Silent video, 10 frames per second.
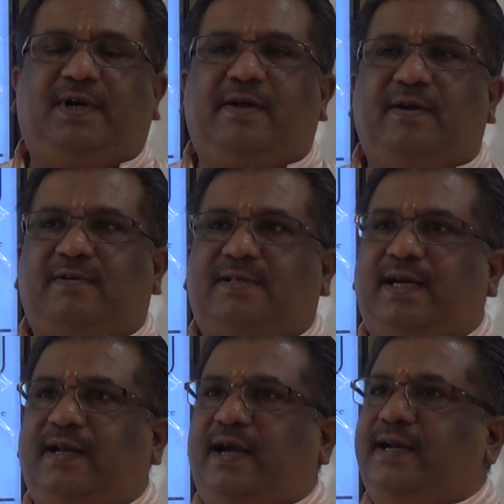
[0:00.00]

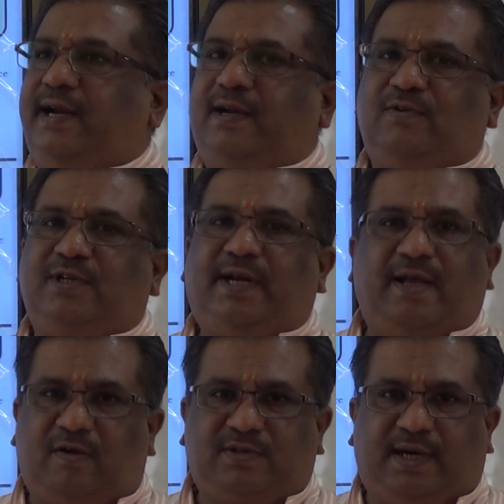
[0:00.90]
dioxide and nitrogen
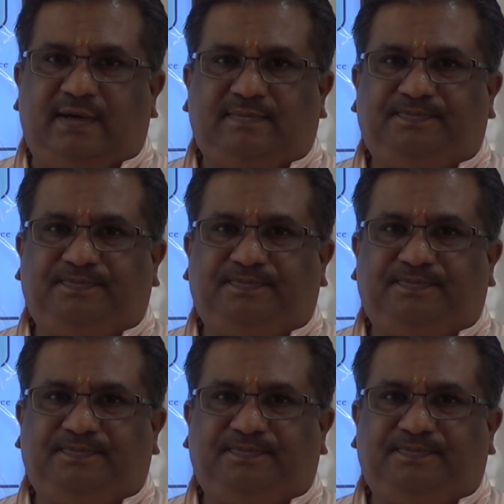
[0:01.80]
dioxide.